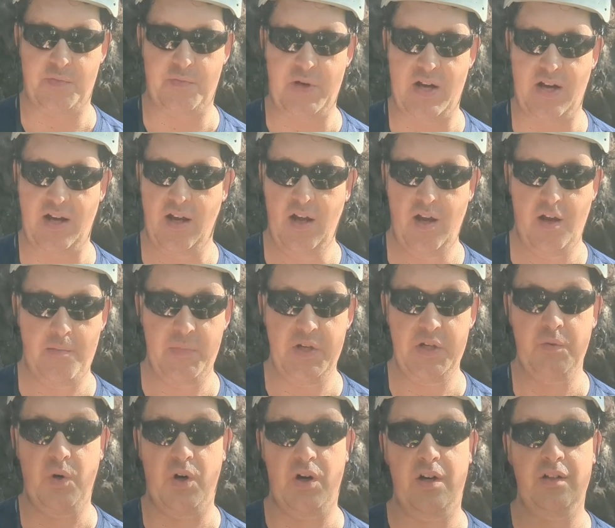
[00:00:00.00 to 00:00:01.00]
But
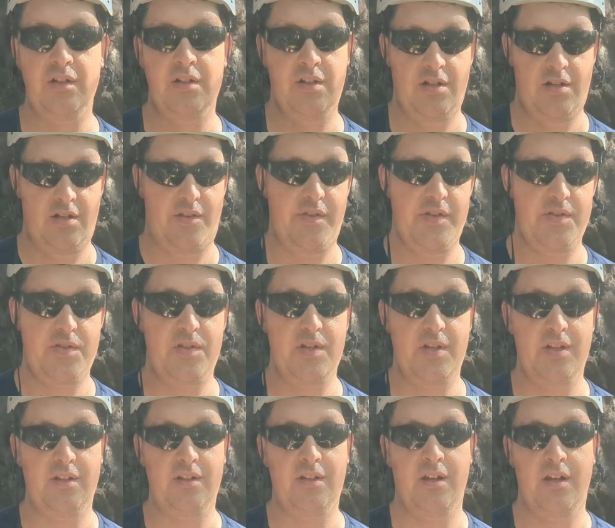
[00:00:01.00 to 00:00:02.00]
meanwhile, this
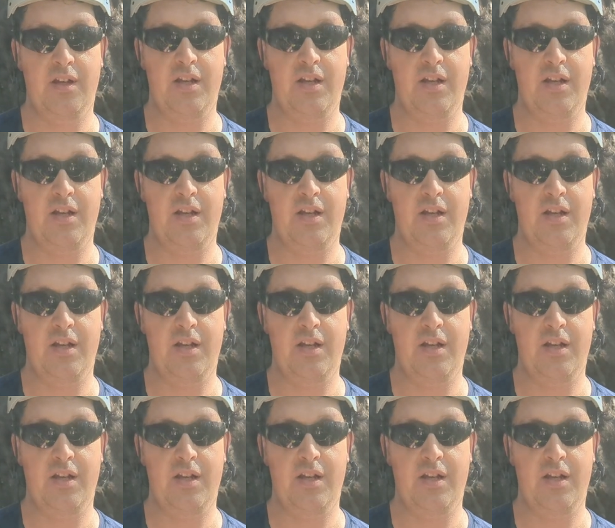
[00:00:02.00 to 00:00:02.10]
thing